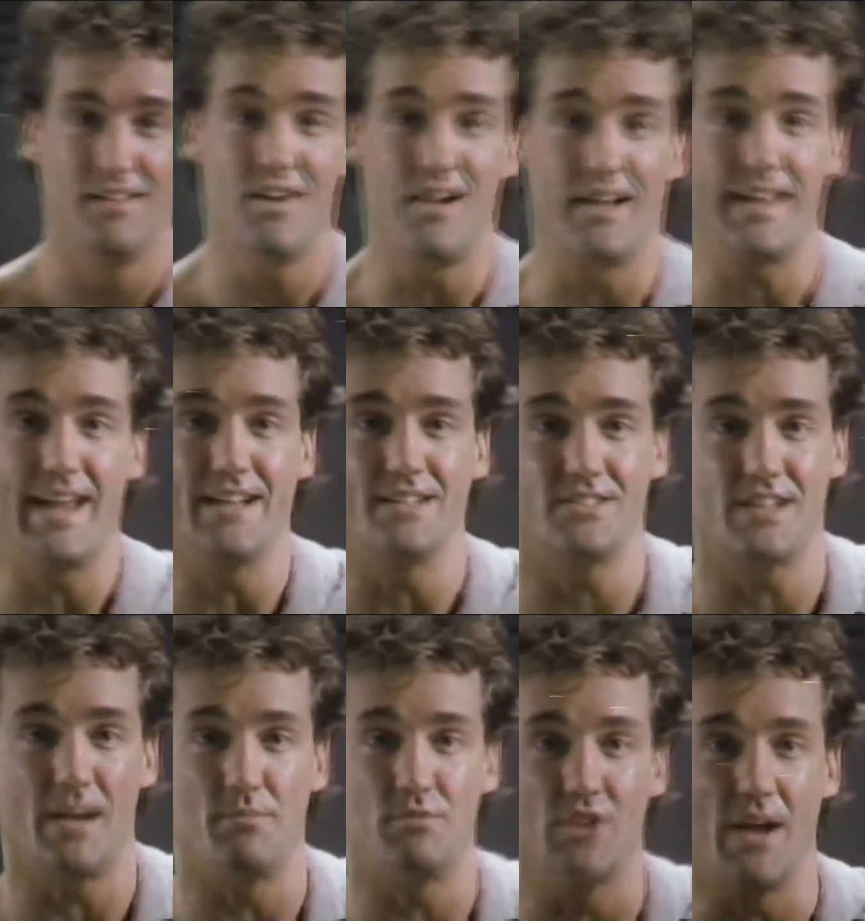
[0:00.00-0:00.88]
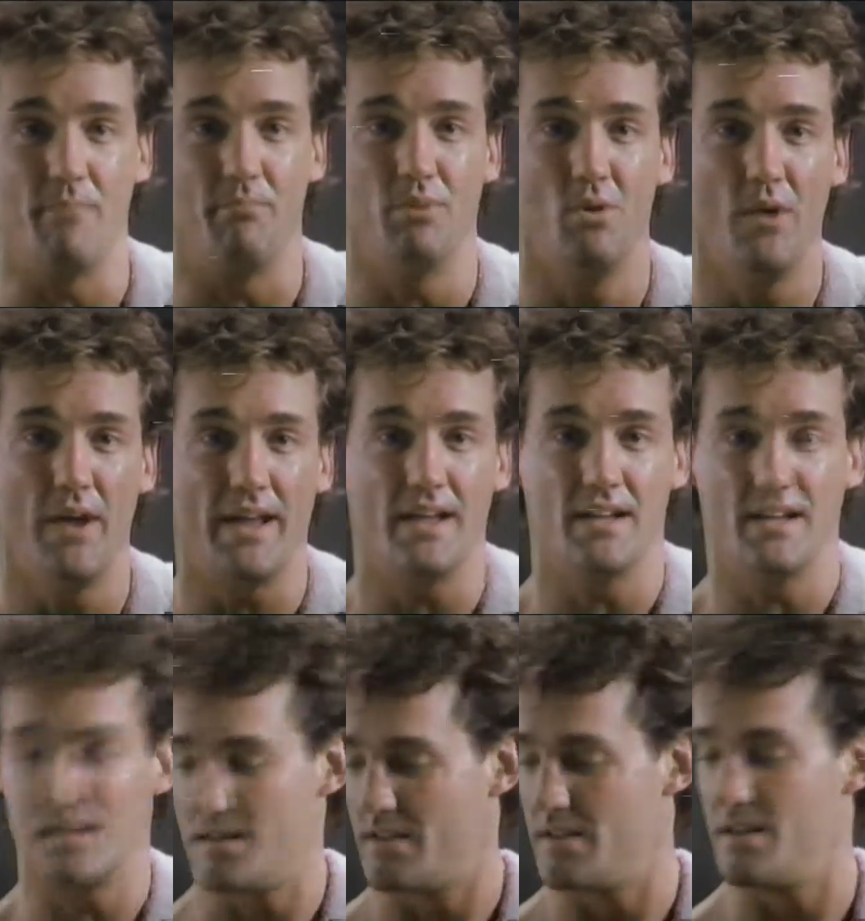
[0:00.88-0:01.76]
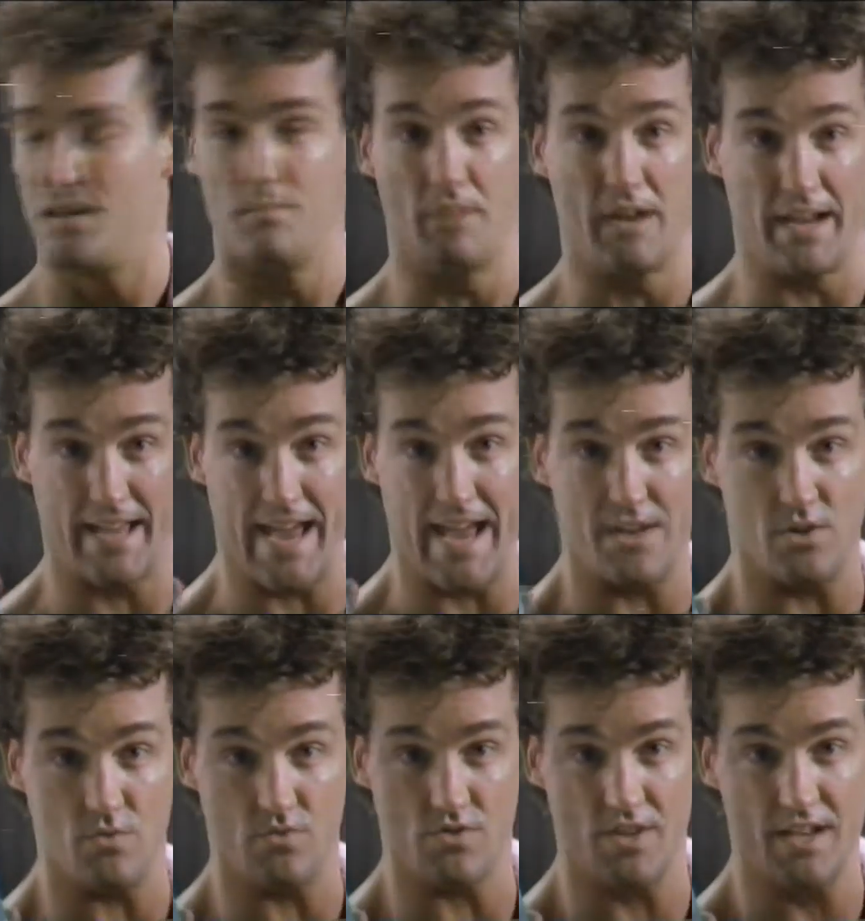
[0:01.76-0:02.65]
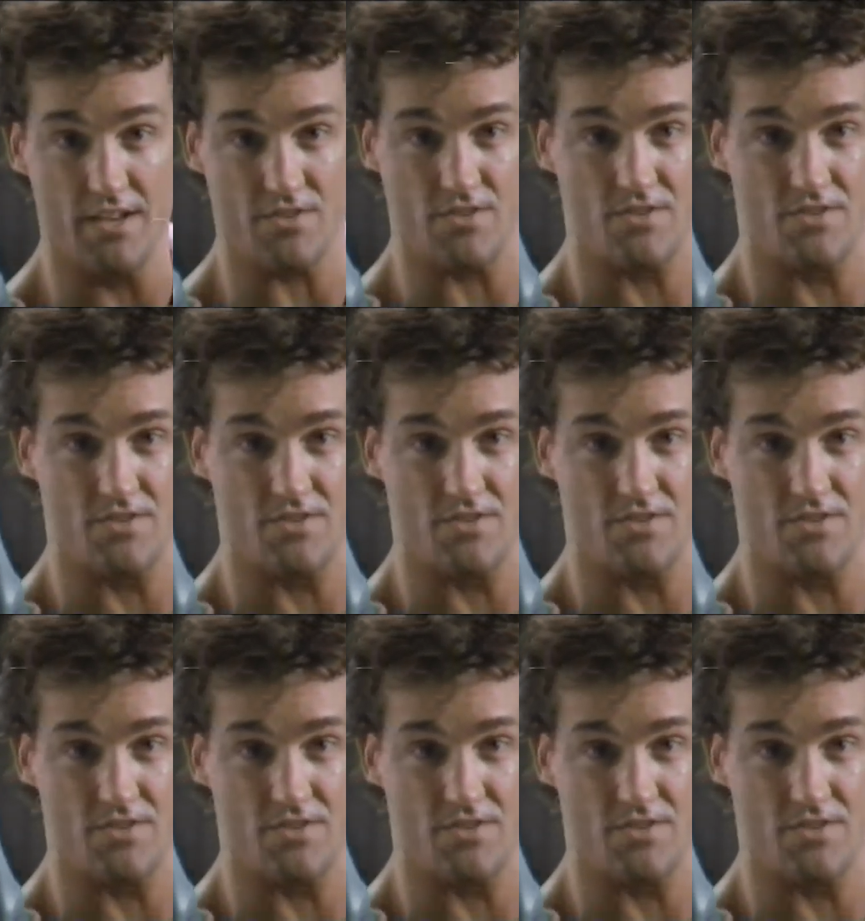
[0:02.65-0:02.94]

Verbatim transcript: I can't stop shampooing. But I can use this.